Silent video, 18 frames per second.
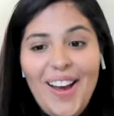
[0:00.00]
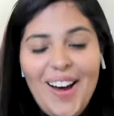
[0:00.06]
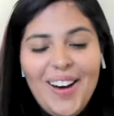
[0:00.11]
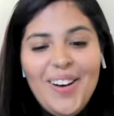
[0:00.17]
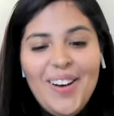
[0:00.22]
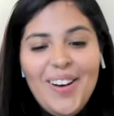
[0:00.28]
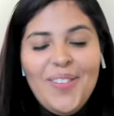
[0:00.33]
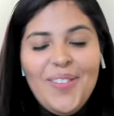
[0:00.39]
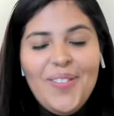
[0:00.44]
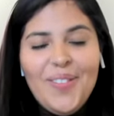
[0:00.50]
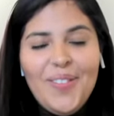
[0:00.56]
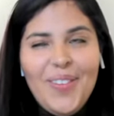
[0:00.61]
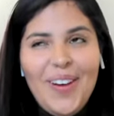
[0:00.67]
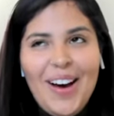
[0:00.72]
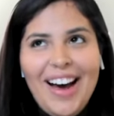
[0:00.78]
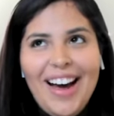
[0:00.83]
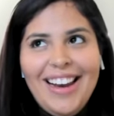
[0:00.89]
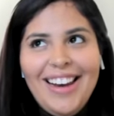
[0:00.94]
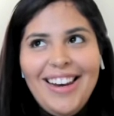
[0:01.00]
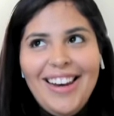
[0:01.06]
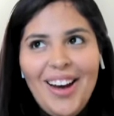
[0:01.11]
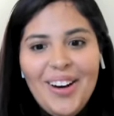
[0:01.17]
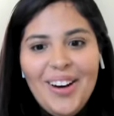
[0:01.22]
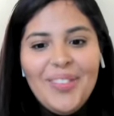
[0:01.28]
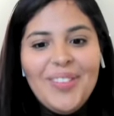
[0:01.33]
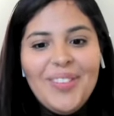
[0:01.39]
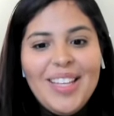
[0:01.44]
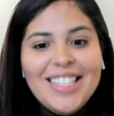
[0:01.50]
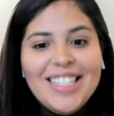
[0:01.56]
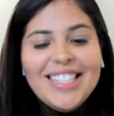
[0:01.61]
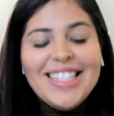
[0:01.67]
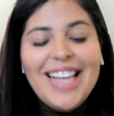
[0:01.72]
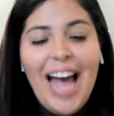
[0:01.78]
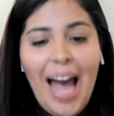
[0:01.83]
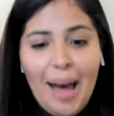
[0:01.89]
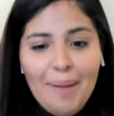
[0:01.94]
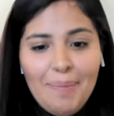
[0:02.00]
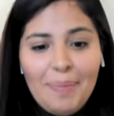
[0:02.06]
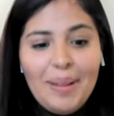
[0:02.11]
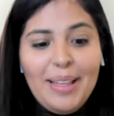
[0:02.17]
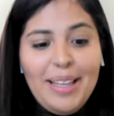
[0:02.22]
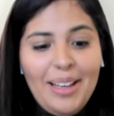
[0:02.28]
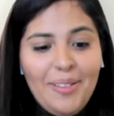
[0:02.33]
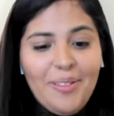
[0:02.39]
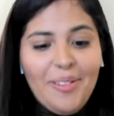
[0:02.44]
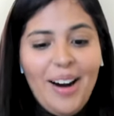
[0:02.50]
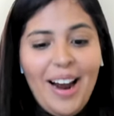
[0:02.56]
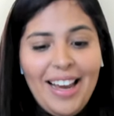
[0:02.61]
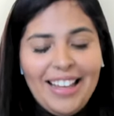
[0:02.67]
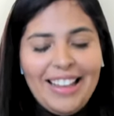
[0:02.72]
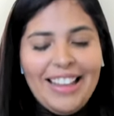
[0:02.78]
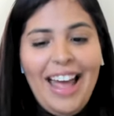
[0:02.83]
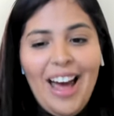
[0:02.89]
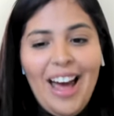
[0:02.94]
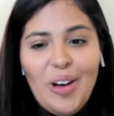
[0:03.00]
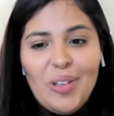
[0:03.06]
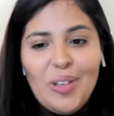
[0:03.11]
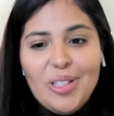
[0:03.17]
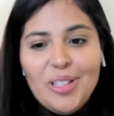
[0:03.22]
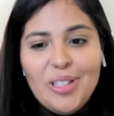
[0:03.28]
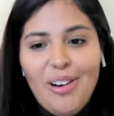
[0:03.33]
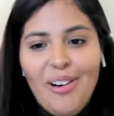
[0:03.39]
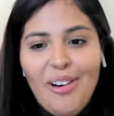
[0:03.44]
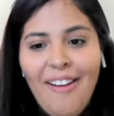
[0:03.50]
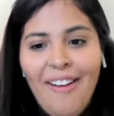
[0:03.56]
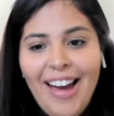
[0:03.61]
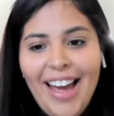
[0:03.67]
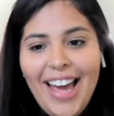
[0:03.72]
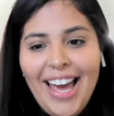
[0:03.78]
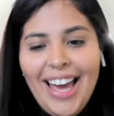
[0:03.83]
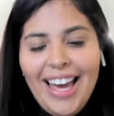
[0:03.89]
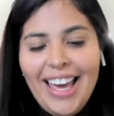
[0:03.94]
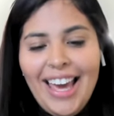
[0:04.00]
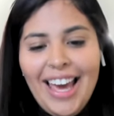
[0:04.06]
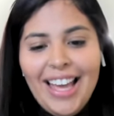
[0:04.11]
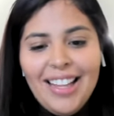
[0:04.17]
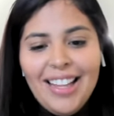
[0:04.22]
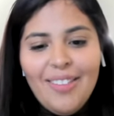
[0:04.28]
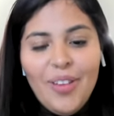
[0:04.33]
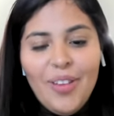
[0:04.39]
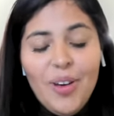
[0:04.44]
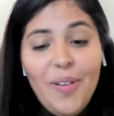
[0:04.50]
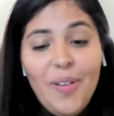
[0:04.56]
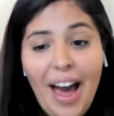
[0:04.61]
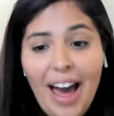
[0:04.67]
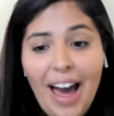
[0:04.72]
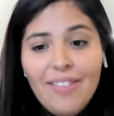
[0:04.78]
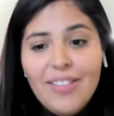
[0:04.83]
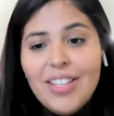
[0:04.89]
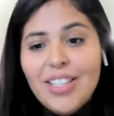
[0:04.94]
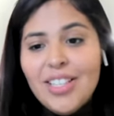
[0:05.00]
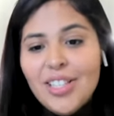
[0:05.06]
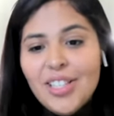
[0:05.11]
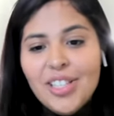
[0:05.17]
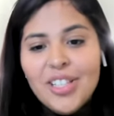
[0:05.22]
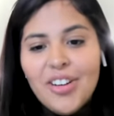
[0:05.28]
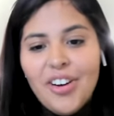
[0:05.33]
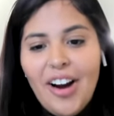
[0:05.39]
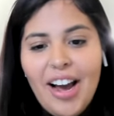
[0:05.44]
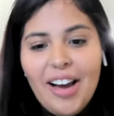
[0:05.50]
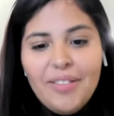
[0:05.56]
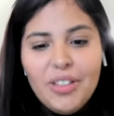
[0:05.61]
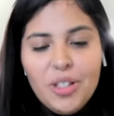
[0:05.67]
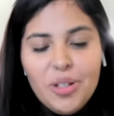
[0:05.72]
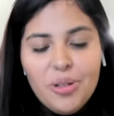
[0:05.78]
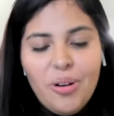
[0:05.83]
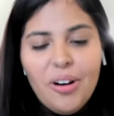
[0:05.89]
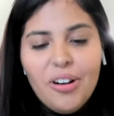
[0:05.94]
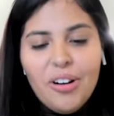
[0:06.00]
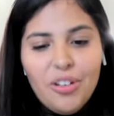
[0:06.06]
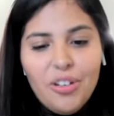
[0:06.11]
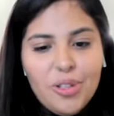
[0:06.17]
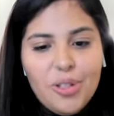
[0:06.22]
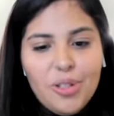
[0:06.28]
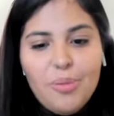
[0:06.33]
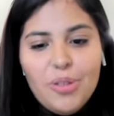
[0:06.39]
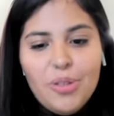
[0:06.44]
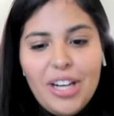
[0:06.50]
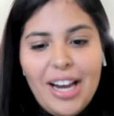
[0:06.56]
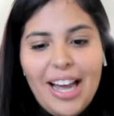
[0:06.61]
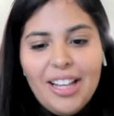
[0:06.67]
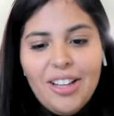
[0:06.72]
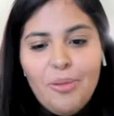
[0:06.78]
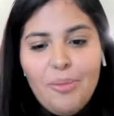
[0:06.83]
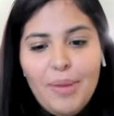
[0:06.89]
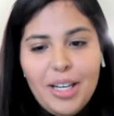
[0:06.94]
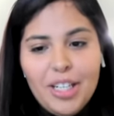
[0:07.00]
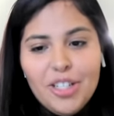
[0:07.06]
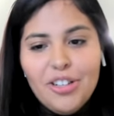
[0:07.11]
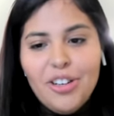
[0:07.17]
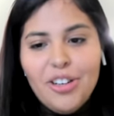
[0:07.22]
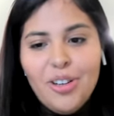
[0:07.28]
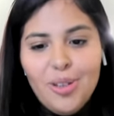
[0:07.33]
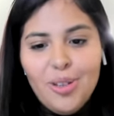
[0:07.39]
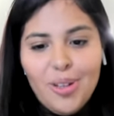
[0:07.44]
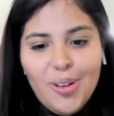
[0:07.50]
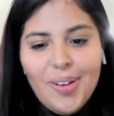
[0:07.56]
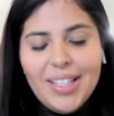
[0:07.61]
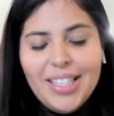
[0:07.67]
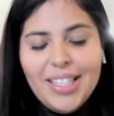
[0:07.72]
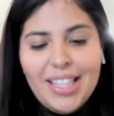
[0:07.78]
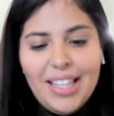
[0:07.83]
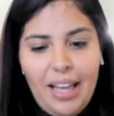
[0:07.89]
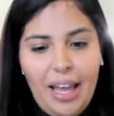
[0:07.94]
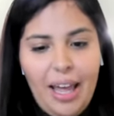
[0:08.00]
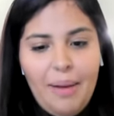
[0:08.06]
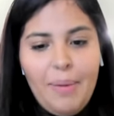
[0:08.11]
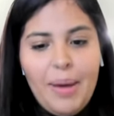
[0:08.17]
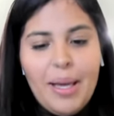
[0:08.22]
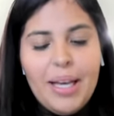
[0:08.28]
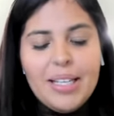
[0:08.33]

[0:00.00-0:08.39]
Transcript: a lot of things happening right now. So again, if you haven't subscribed to our YouTube channel, make sure you do it today,